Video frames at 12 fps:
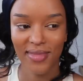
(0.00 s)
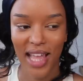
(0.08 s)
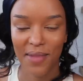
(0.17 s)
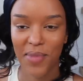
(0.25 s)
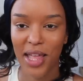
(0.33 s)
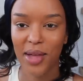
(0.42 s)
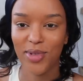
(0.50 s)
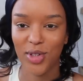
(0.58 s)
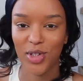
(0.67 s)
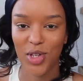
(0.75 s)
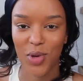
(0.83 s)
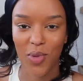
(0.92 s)
and being able to
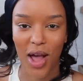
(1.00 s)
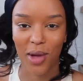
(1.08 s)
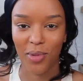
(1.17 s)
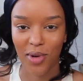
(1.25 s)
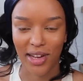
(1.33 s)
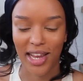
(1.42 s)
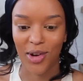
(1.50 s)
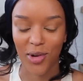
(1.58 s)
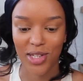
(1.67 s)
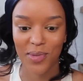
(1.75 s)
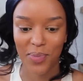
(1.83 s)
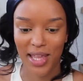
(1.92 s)
do what I want and
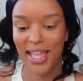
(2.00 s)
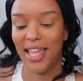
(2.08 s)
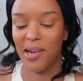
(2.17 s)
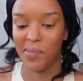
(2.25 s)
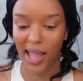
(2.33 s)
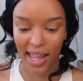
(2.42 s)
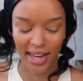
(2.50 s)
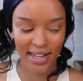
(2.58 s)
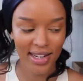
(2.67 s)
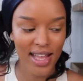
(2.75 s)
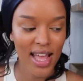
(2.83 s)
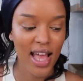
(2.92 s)
not to be in
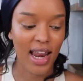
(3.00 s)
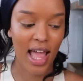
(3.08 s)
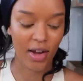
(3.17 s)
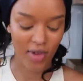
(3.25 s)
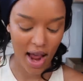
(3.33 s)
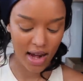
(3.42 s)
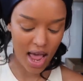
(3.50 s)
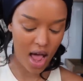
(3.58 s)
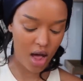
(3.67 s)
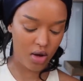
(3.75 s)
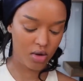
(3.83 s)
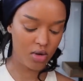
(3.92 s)
pain. Like right
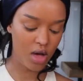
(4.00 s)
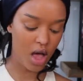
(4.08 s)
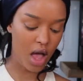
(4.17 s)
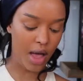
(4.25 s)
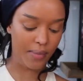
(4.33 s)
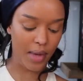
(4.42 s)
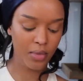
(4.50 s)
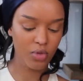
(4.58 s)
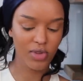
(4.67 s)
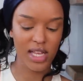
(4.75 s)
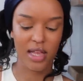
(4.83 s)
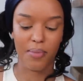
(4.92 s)
now, um, I'm
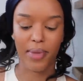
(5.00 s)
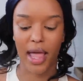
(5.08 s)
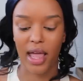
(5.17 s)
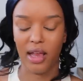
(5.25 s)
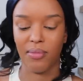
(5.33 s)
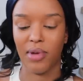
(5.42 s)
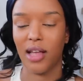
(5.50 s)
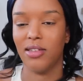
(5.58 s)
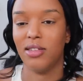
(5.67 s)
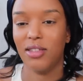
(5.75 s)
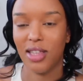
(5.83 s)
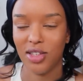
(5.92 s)
not really in pain, but I
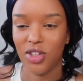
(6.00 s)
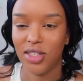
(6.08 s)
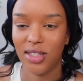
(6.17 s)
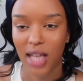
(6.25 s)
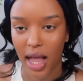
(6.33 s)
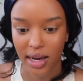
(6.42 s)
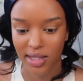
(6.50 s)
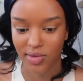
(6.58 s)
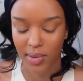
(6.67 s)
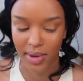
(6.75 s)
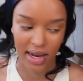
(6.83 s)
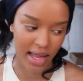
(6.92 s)
just it's just tightness
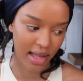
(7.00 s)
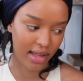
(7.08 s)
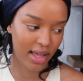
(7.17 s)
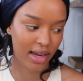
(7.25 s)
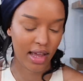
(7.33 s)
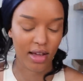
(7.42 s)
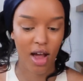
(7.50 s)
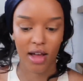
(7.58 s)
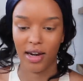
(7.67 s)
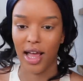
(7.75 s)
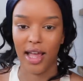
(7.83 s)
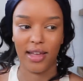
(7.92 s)
around my leg and I
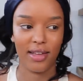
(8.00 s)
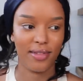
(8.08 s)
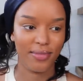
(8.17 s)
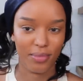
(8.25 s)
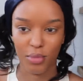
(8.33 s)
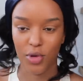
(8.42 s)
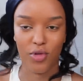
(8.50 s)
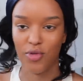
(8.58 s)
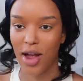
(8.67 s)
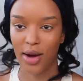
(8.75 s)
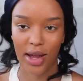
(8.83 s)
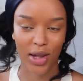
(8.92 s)
can't like move
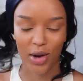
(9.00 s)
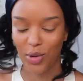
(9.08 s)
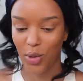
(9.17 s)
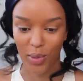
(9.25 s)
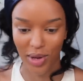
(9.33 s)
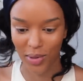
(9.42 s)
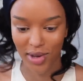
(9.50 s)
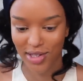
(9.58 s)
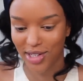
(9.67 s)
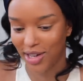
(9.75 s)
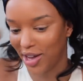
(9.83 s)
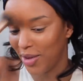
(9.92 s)
around like I normally
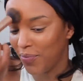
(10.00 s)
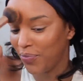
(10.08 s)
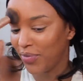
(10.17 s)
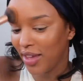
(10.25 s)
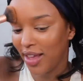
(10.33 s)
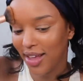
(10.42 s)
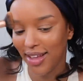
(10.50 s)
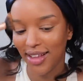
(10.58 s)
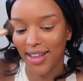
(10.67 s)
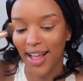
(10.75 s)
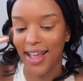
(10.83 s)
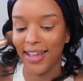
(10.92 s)
would, you know?
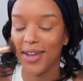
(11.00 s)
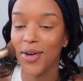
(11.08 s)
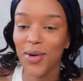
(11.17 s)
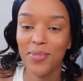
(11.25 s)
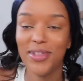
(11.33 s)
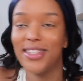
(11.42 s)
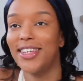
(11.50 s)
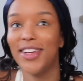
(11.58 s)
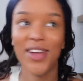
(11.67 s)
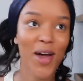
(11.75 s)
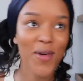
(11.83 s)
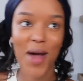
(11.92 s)
Like, oh, I'm just
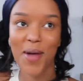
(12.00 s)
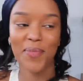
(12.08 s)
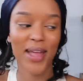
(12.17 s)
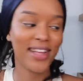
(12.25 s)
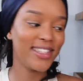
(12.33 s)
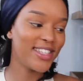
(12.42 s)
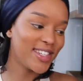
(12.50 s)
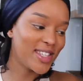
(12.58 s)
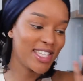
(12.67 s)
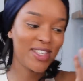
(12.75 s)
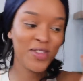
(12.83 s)
gonna go up and just